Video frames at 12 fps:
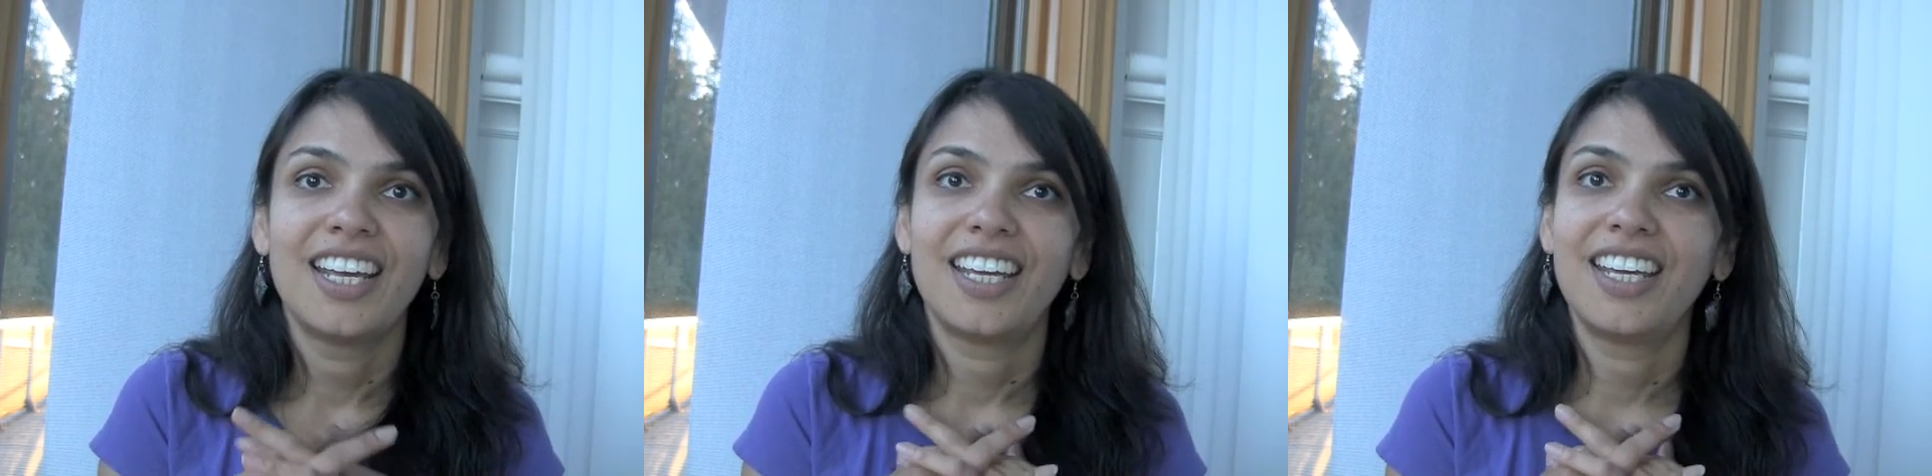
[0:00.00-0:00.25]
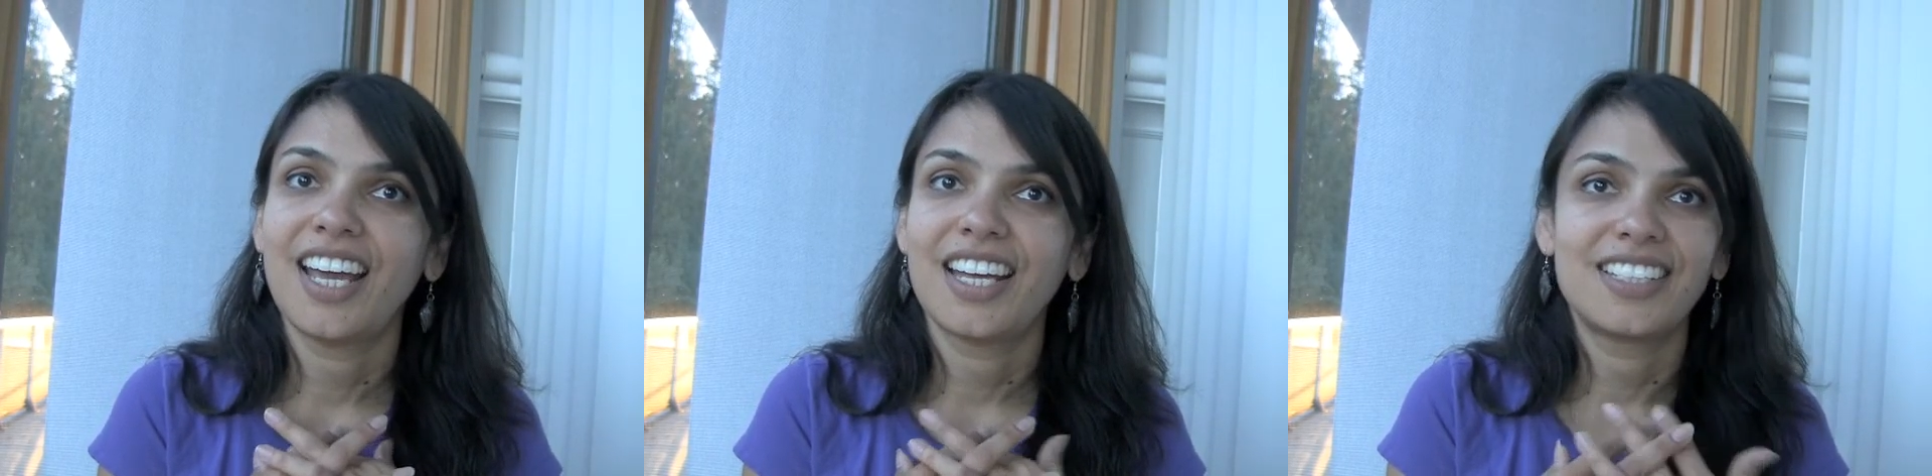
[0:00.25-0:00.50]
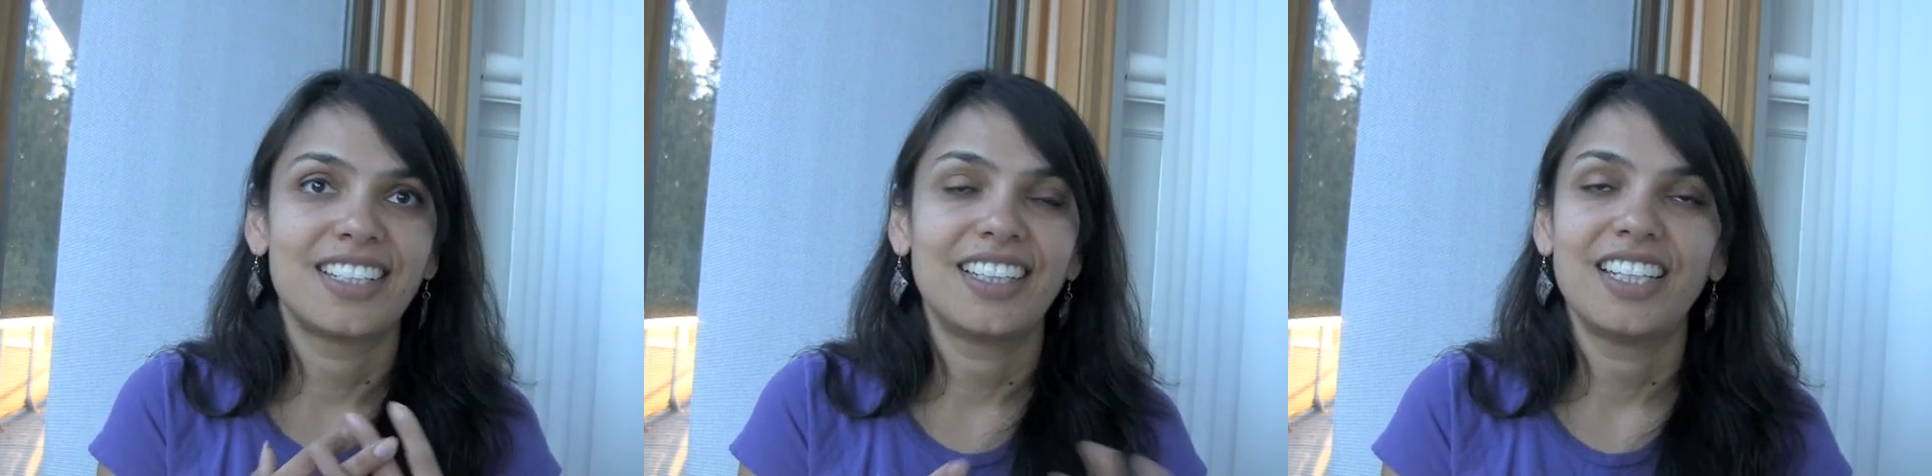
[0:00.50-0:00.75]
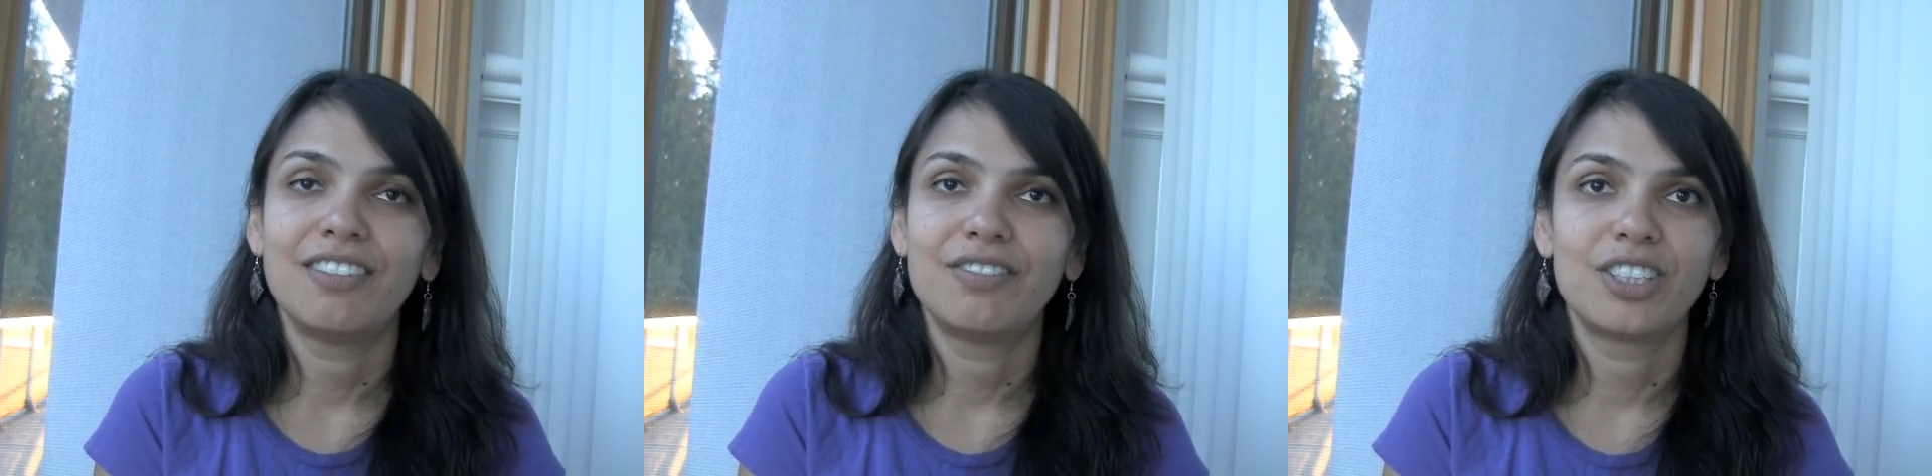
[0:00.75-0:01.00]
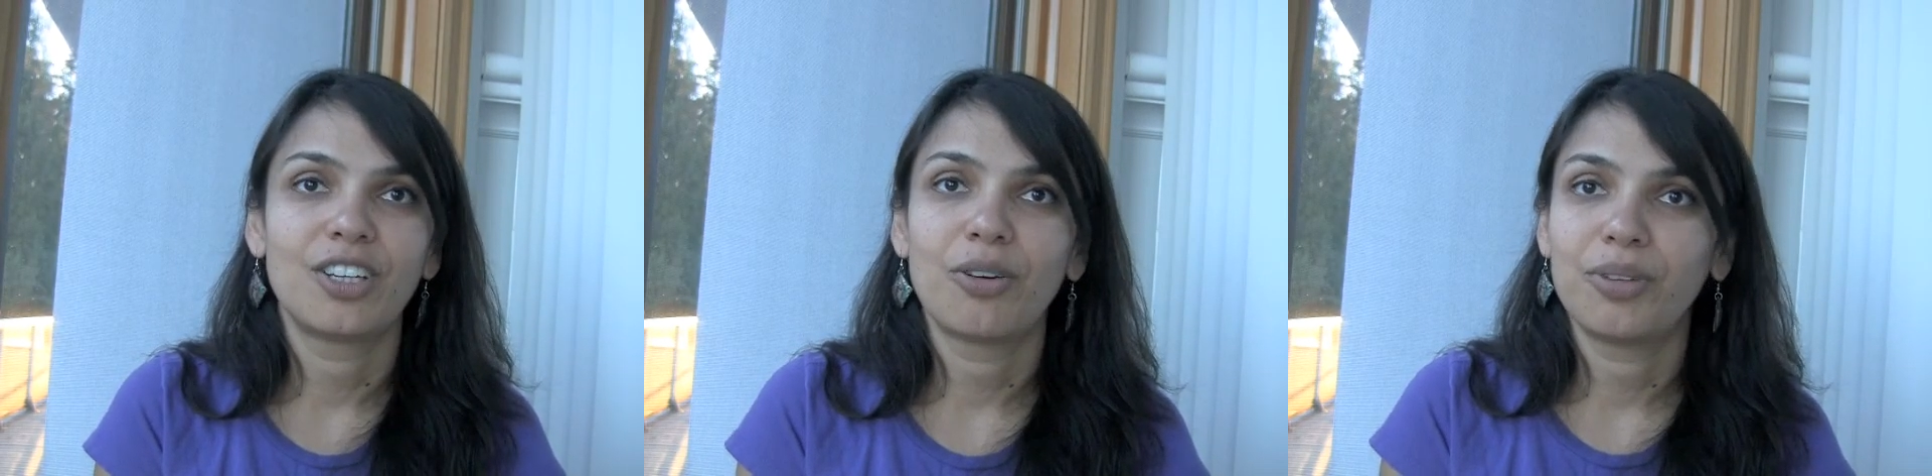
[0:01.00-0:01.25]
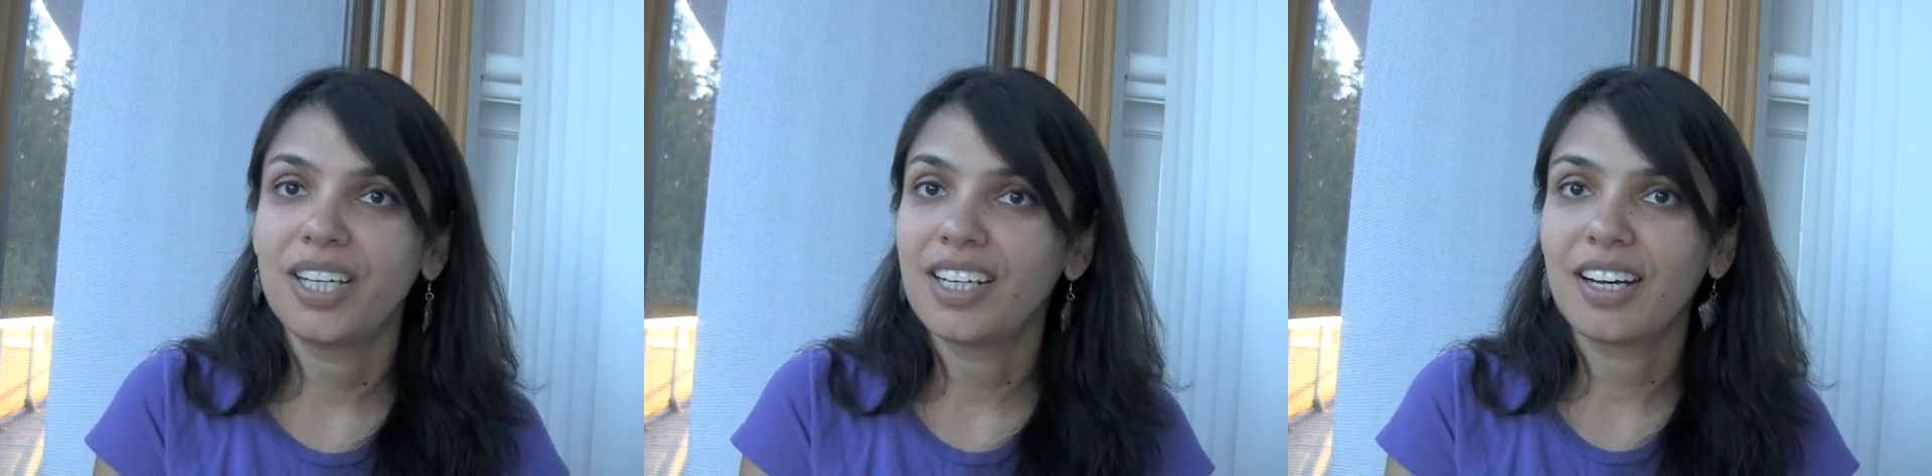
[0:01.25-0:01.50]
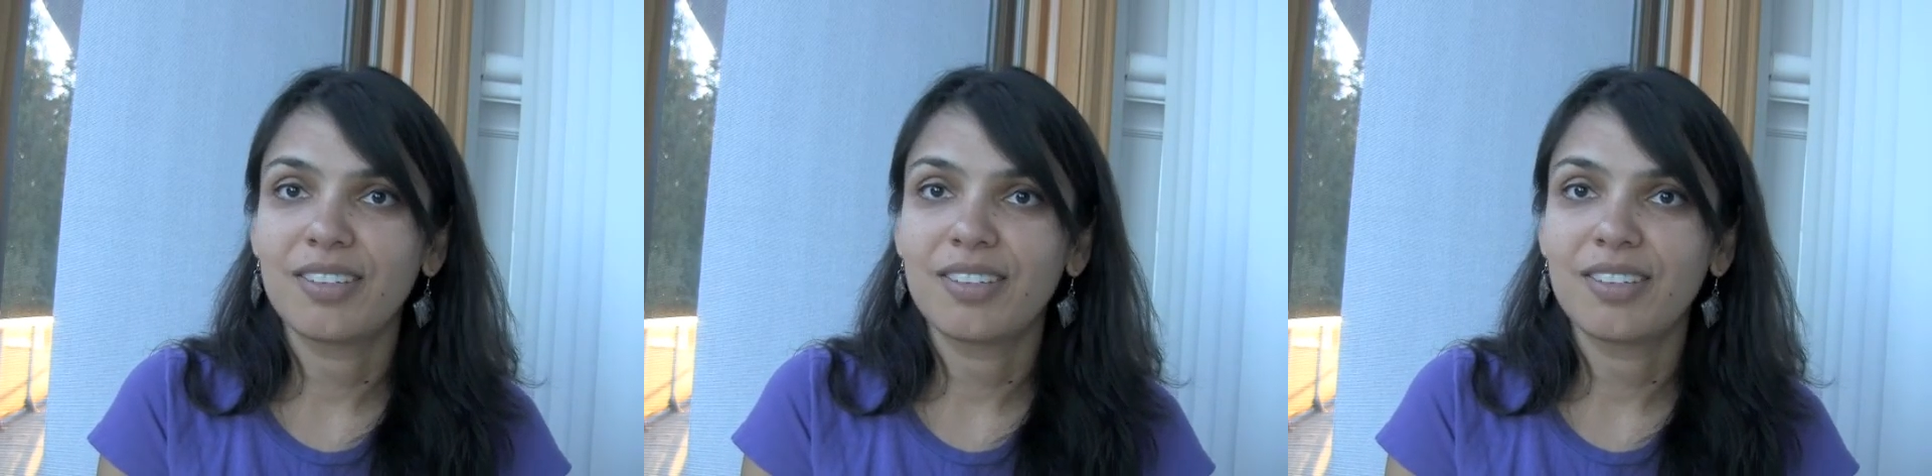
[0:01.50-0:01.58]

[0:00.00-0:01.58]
he had to leave to go eat.